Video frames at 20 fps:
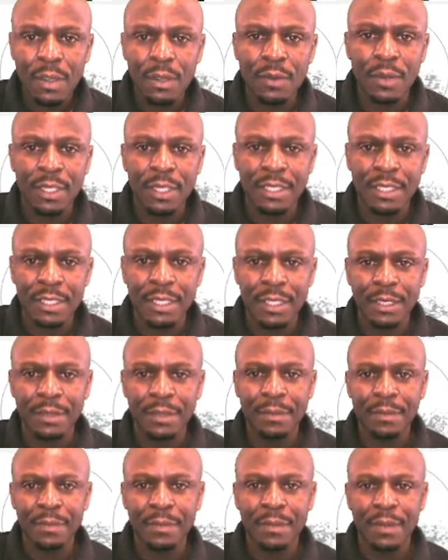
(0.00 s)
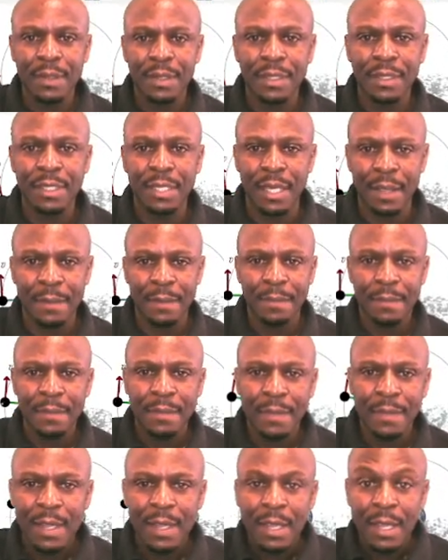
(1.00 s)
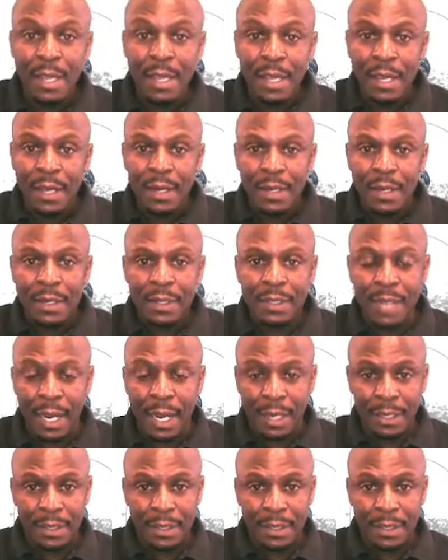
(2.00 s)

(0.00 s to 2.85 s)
you are seeing here. Right.